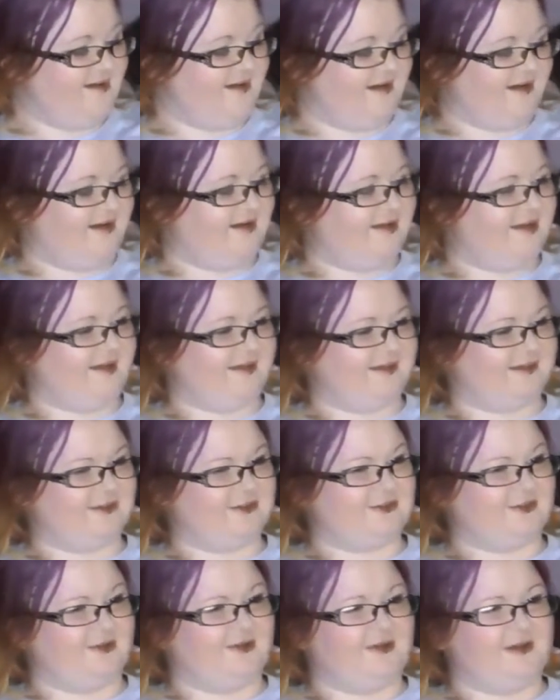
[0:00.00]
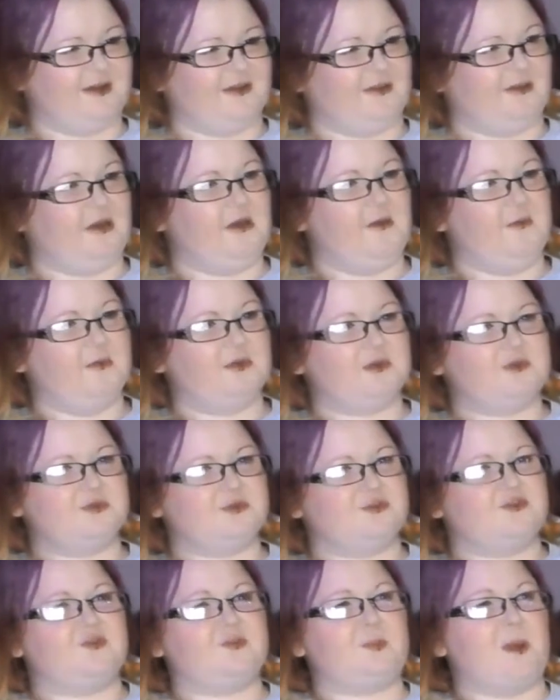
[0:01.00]
I had a toy which
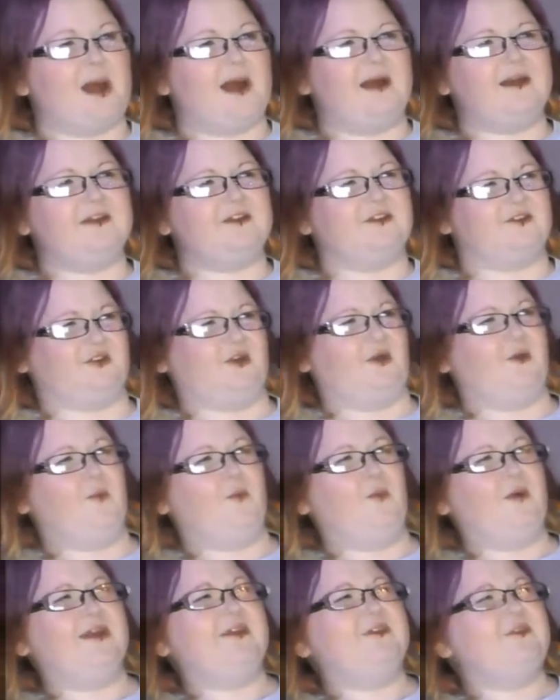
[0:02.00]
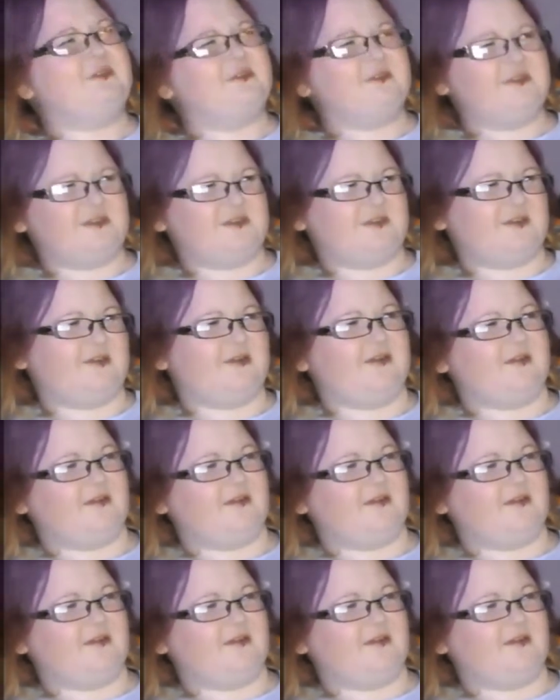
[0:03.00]
was spiders on wheels.